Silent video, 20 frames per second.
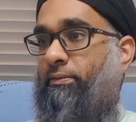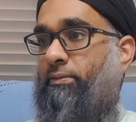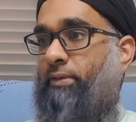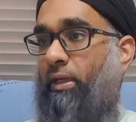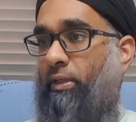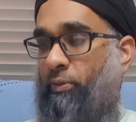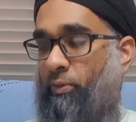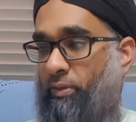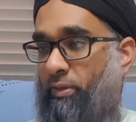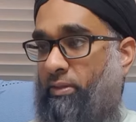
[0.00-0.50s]

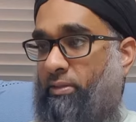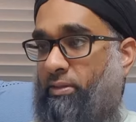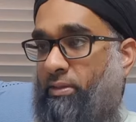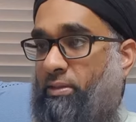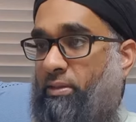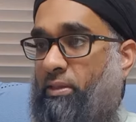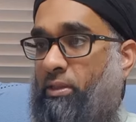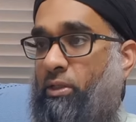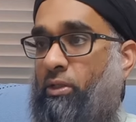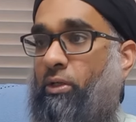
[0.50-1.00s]
I don't think this
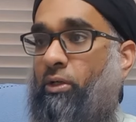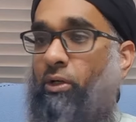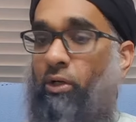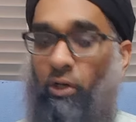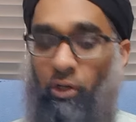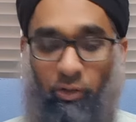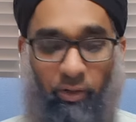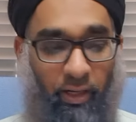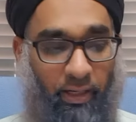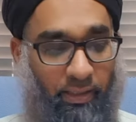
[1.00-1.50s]
is
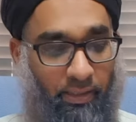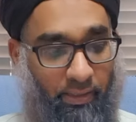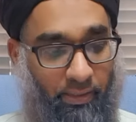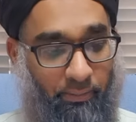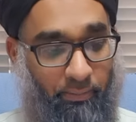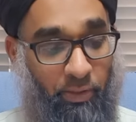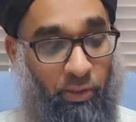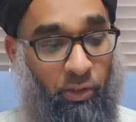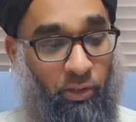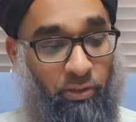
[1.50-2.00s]
right.
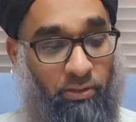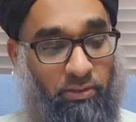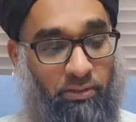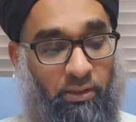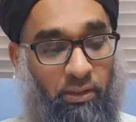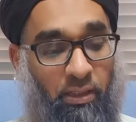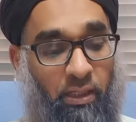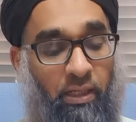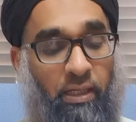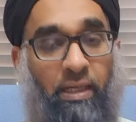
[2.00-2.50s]
Because,
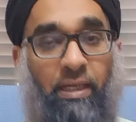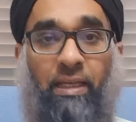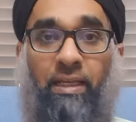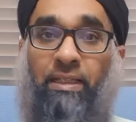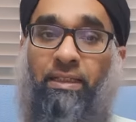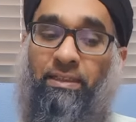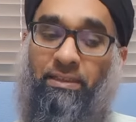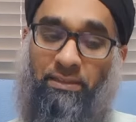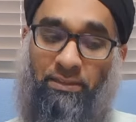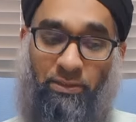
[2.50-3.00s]

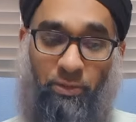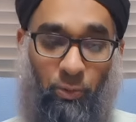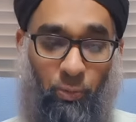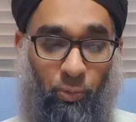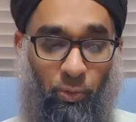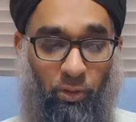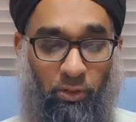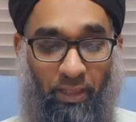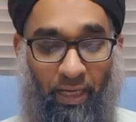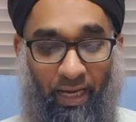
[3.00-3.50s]

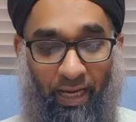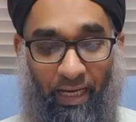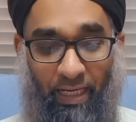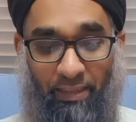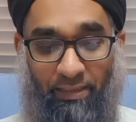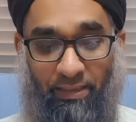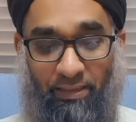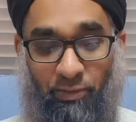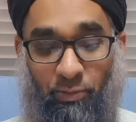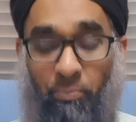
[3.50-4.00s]
zarurat
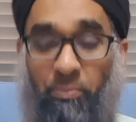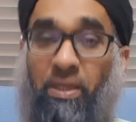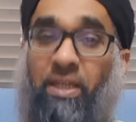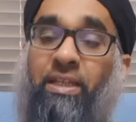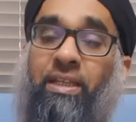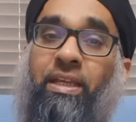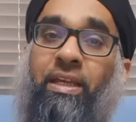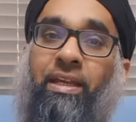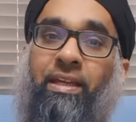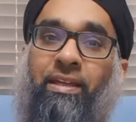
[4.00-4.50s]
hajat to
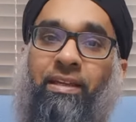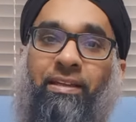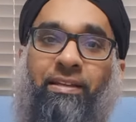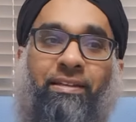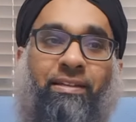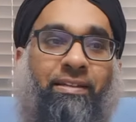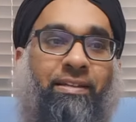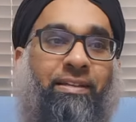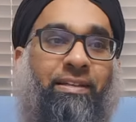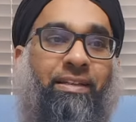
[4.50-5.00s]
meri hai.
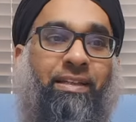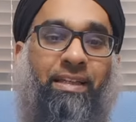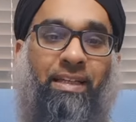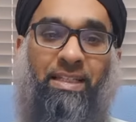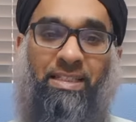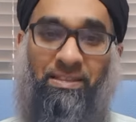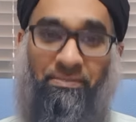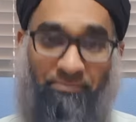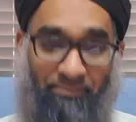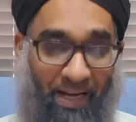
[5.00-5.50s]

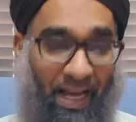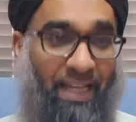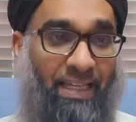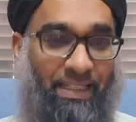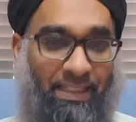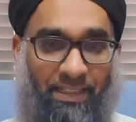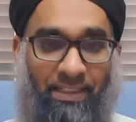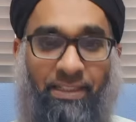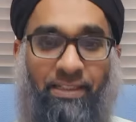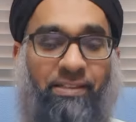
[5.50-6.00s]
It's my
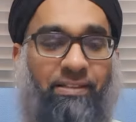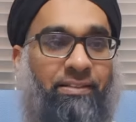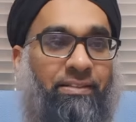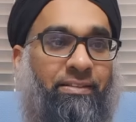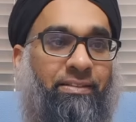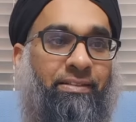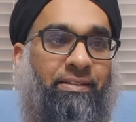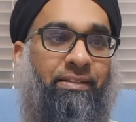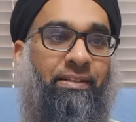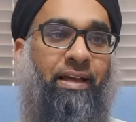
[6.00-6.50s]
need.
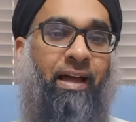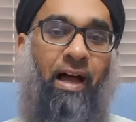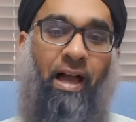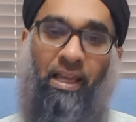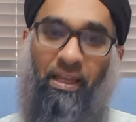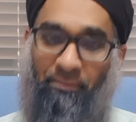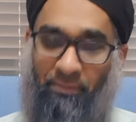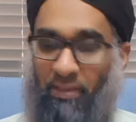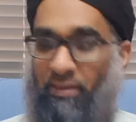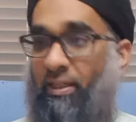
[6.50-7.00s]

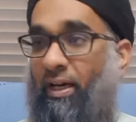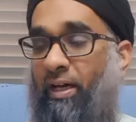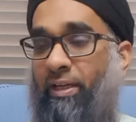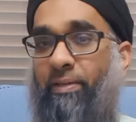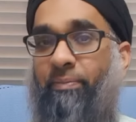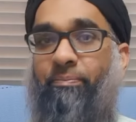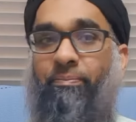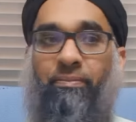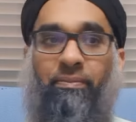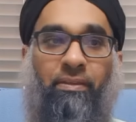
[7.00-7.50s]
I am the
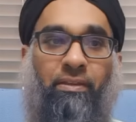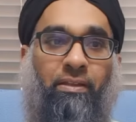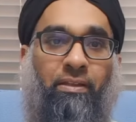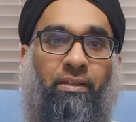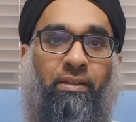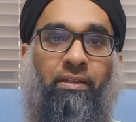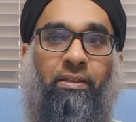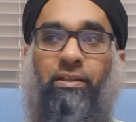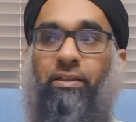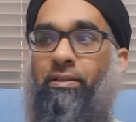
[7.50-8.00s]
talib.
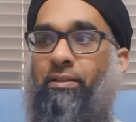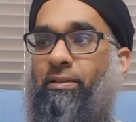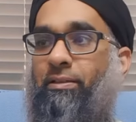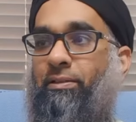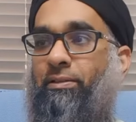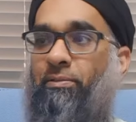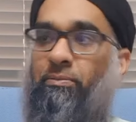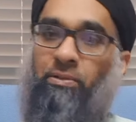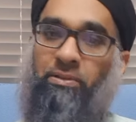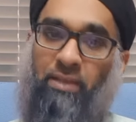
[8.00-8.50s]

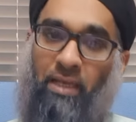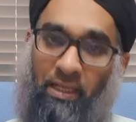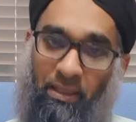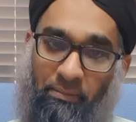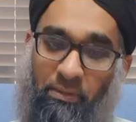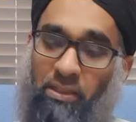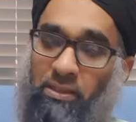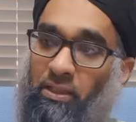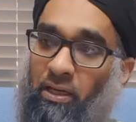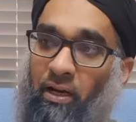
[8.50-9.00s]
Because I
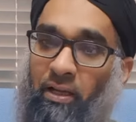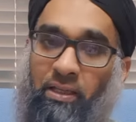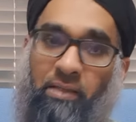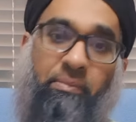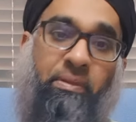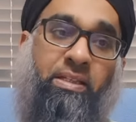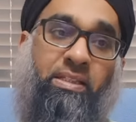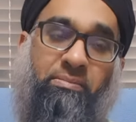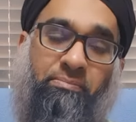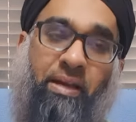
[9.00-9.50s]
am the
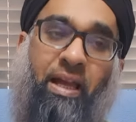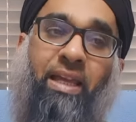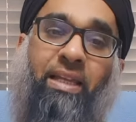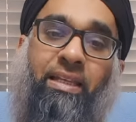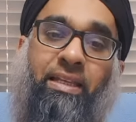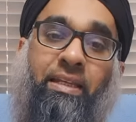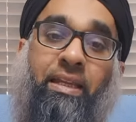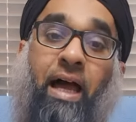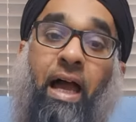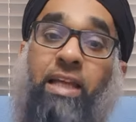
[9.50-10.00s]
talib, and it's my
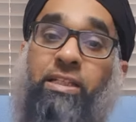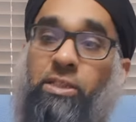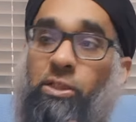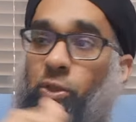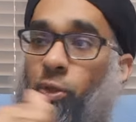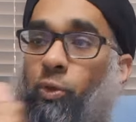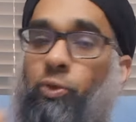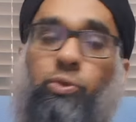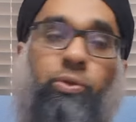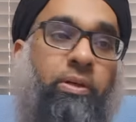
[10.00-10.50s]
need, I should
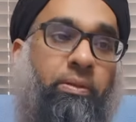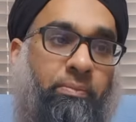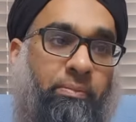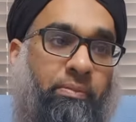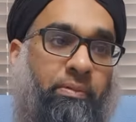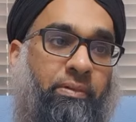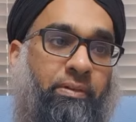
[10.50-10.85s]
go to him.